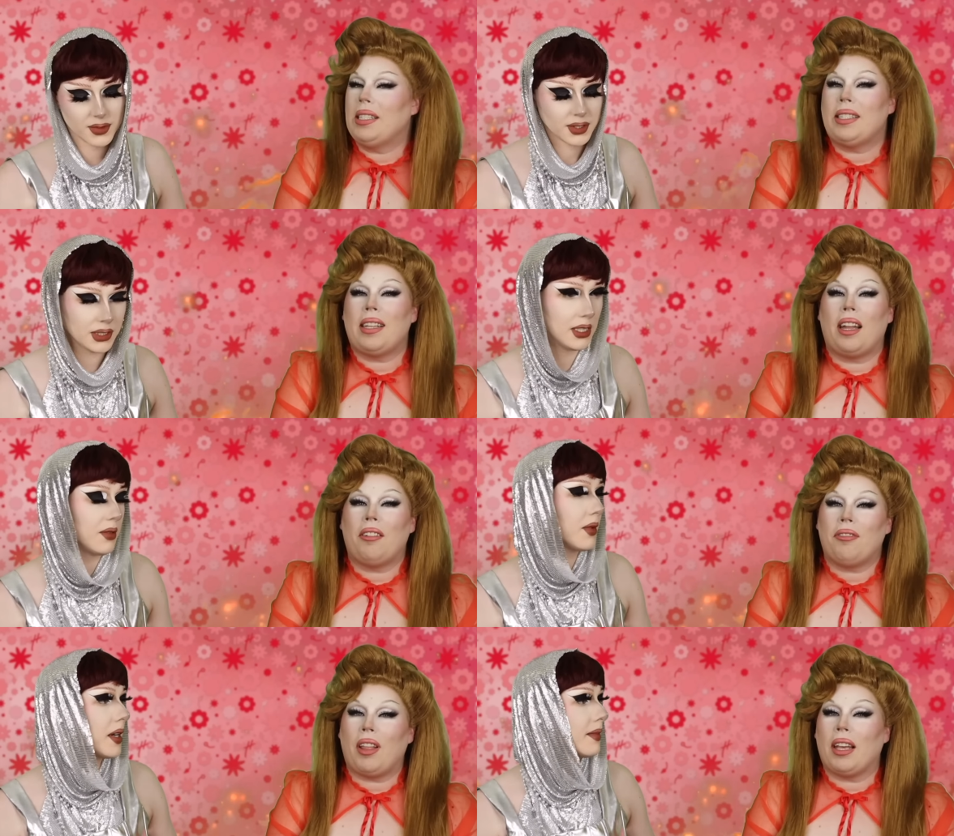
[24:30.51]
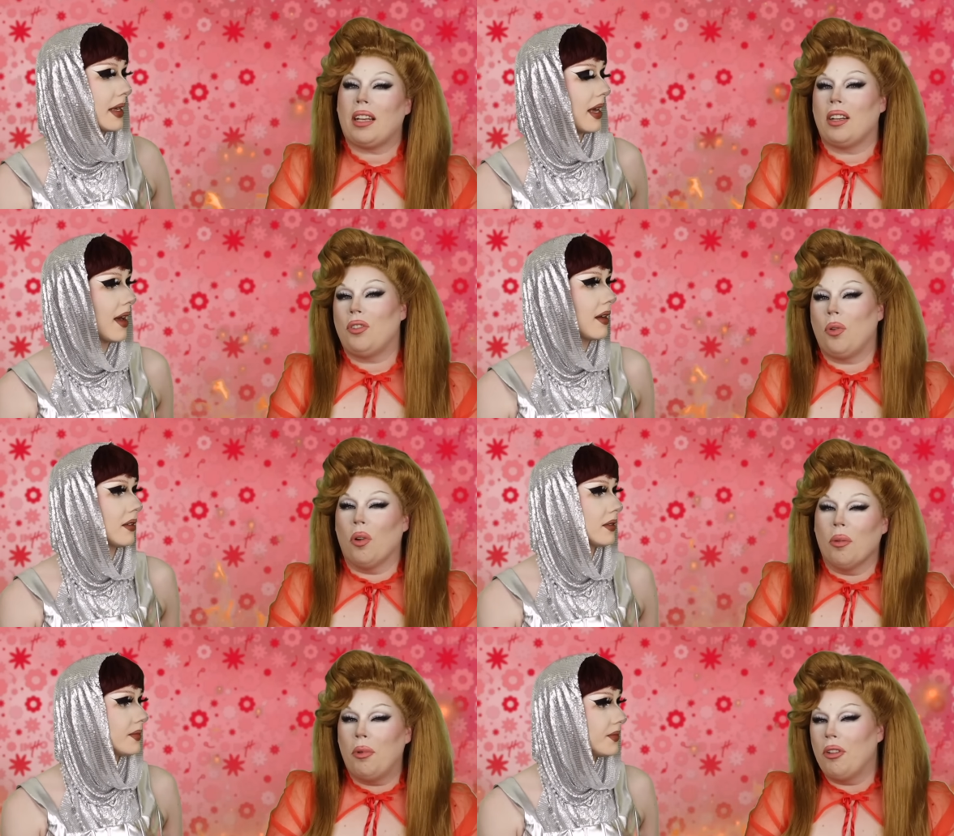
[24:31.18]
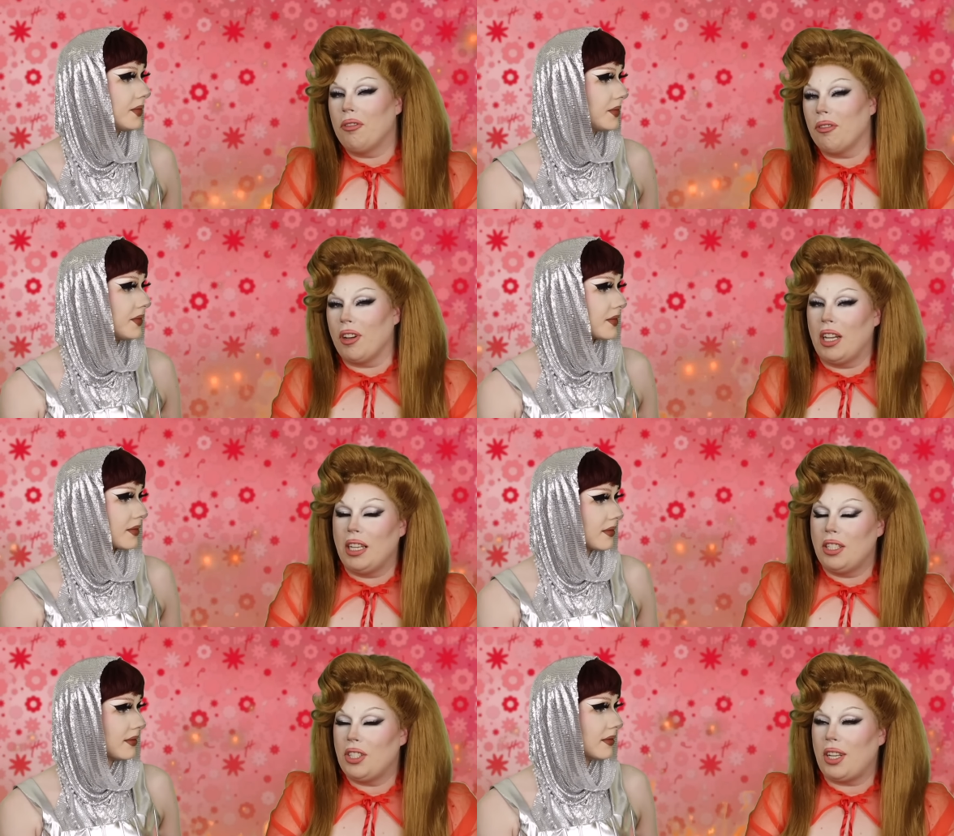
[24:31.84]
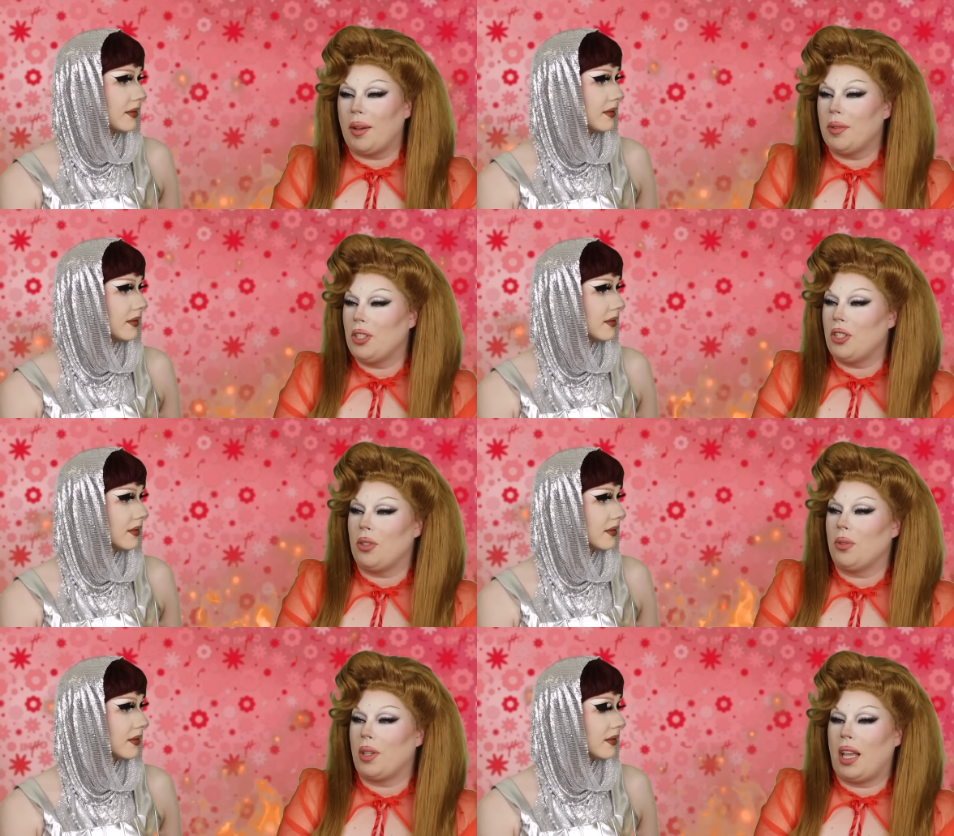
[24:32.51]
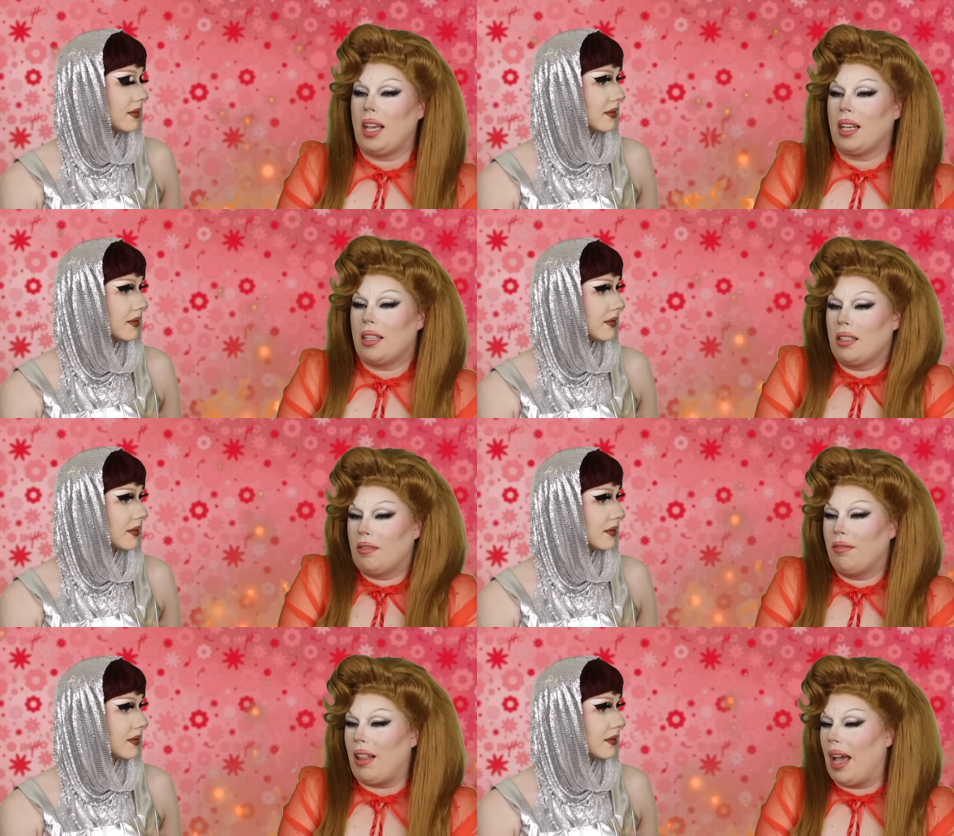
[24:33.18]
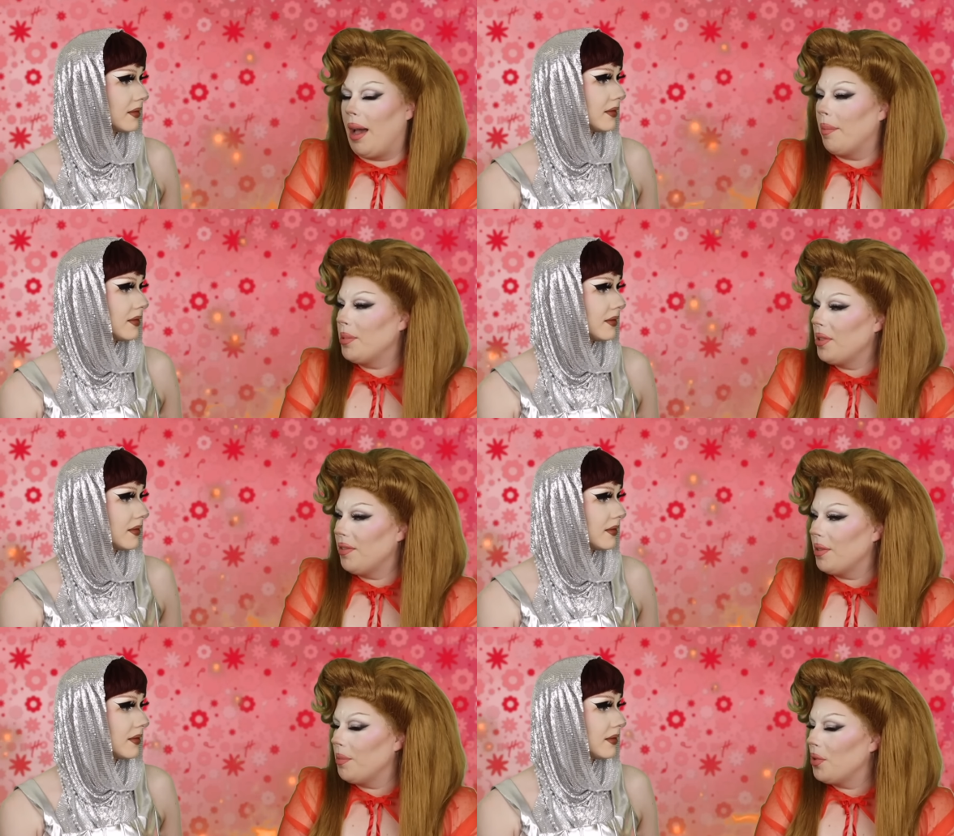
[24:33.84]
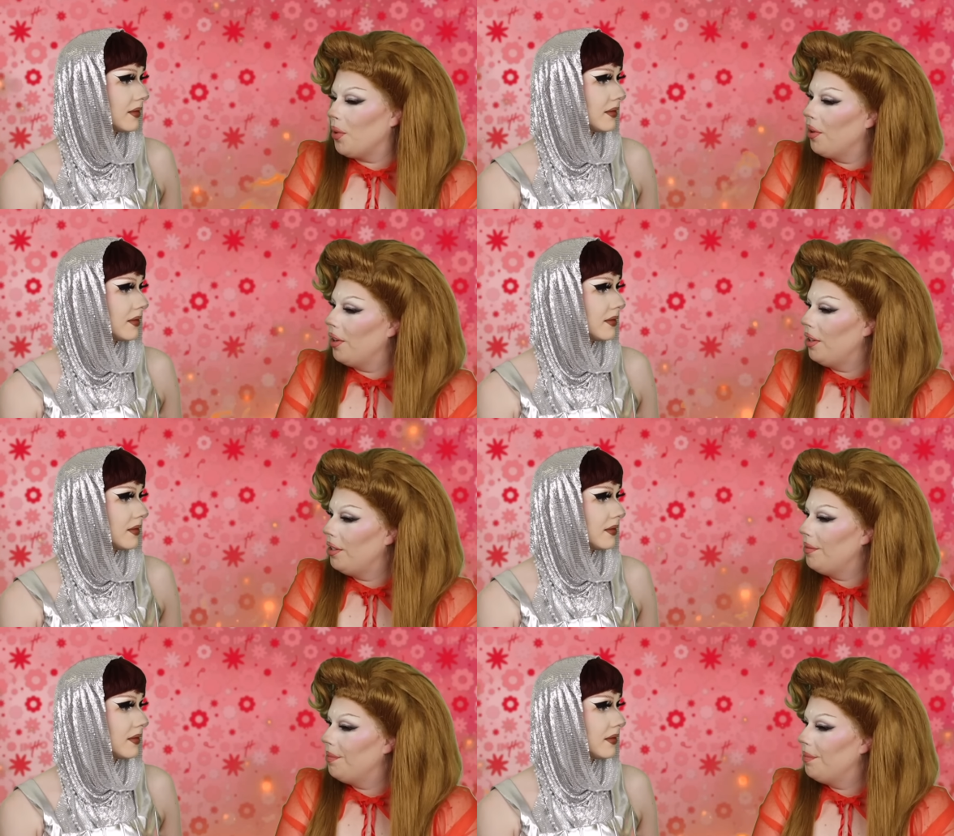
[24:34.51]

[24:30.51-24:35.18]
Speaker 1: instead of like normal fringe, I would do like flaps of some sort.